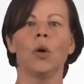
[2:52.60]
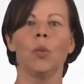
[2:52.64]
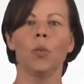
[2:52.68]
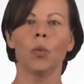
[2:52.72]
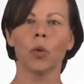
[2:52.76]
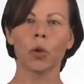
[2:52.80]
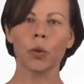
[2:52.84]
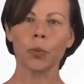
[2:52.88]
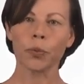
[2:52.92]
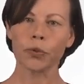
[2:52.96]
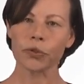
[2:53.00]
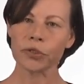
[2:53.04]

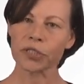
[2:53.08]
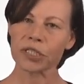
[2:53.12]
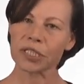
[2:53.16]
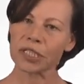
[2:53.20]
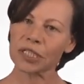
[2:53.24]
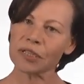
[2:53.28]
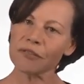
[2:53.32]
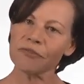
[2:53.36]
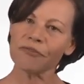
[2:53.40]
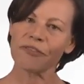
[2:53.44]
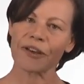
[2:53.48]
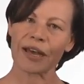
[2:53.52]
More
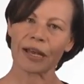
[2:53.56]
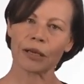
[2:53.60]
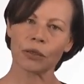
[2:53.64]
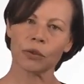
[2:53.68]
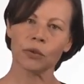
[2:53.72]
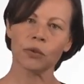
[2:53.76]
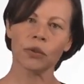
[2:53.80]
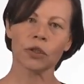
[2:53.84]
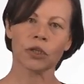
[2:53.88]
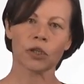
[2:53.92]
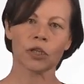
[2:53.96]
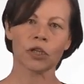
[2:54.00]
perceived
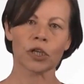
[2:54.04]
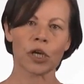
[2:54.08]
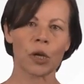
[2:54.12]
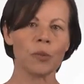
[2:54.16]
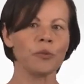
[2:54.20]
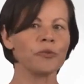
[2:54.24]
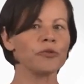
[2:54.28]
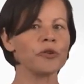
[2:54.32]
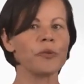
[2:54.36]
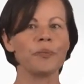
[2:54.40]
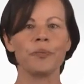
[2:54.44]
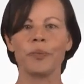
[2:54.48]
value can
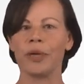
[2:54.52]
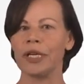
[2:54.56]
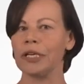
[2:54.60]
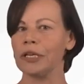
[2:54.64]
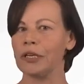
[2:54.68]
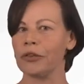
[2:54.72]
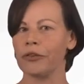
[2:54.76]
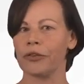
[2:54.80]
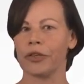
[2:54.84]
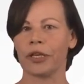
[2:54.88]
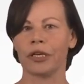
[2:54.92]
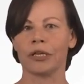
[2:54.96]
come from
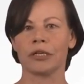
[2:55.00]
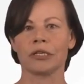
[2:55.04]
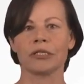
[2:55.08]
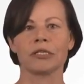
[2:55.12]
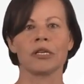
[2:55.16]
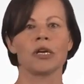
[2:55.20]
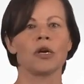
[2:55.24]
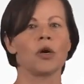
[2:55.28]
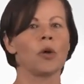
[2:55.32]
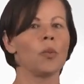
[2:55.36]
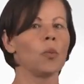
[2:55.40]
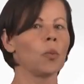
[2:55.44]
many
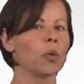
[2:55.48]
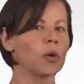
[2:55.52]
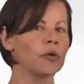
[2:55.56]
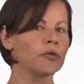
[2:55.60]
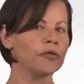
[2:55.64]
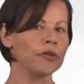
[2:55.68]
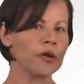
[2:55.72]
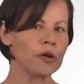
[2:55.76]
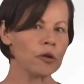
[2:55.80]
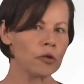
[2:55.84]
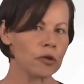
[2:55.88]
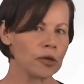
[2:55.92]
things: more
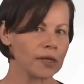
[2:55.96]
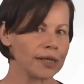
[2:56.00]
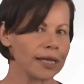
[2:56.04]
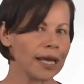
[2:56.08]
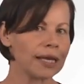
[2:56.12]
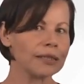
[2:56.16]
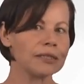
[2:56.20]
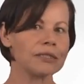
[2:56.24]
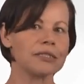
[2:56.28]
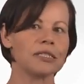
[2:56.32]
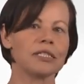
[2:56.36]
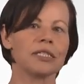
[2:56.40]

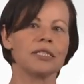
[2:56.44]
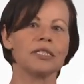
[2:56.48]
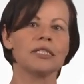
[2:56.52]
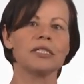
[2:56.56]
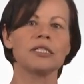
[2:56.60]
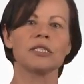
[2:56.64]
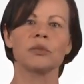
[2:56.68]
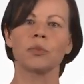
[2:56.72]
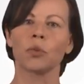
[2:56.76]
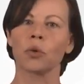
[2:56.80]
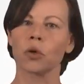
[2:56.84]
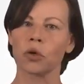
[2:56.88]

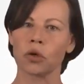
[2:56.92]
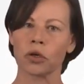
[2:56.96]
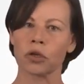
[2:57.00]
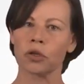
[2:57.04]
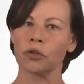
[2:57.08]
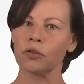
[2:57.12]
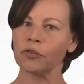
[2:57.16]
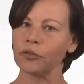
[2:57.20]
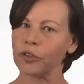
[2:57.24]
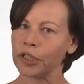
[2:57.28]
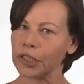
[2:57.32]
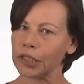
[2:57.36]
functionalities, more
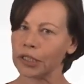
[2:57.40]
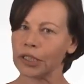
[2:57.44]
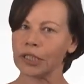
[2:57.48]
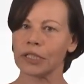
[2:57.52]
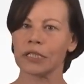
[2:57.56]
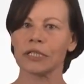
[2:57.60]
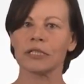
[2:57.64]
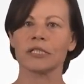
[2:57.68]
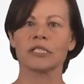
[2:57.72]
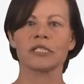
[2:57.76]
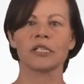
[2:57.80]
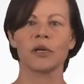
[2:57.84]

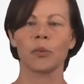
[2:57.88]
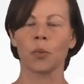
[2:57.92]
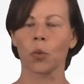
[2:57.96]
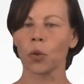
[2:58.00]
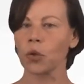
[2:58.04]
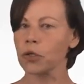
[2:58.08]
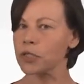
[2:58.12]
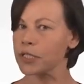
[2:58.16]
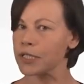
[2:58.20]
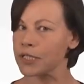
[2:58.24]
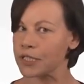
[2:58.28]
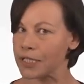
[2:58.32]
convenience,
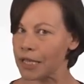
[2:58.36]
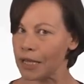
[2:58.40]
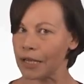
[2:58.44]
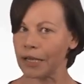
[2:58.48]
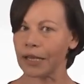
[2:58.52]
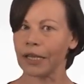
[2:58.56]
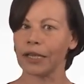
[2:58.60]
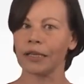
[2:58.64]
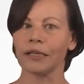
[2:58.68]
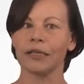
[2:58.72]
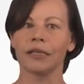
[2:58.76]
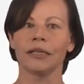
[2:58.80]
more
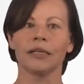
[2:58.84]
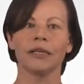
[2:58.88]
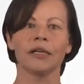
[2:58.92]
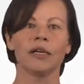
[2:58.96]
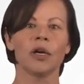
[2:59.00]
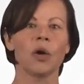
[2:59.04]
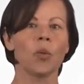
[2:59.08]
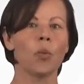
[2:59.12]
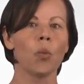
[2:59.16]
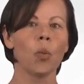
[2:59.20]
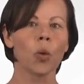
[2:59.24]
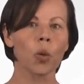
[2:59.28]
design,
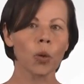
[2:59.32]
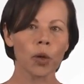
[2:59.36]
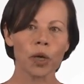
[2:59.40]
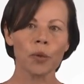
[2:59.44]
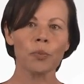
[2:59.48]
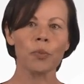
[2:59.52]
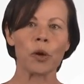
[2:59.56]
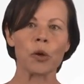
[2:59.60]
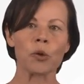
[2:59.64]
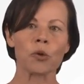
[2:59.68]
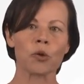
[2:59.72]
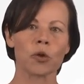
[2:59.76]
more
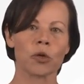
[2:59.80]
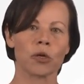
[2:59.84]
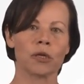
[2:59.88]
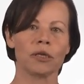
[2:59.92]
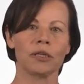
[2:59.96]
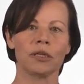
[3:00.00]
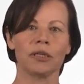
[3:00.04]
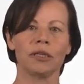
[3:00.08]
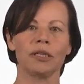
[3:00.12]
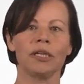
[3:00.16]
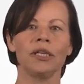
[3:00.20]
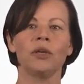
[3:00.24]

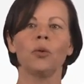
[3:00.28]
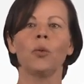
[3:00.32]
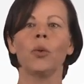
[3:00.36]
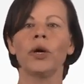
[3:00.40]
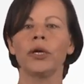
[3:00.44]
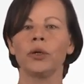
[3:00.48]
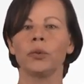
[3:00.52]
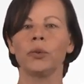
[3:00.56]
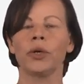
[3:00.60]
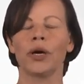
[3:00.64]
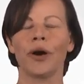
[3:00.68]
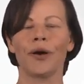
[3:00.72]
emotion in
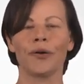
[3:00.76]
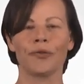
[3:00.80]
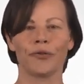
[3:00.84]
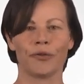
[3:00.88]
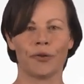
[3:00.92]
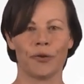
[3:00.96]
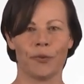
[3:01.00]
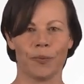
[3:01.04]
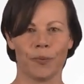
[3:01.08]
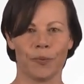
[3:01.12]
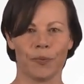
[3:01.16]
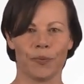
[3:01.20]
what we
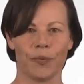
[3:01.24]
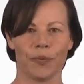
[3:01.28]
offer.